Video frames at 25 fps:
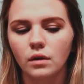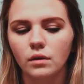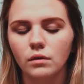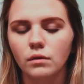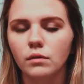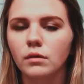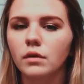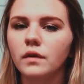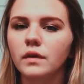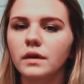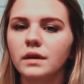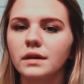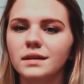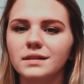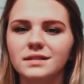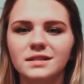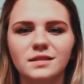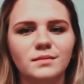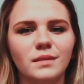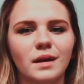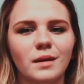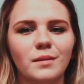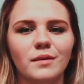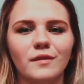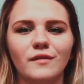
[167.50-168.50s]
really
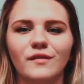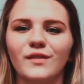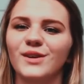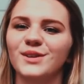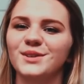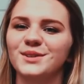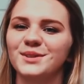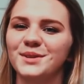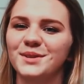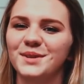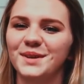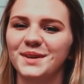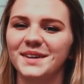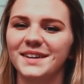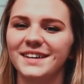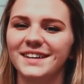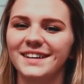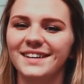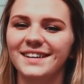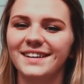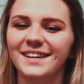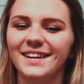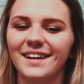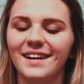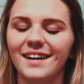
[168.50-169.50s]
doesn't make me feel too
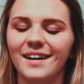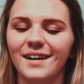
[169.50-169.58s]
good.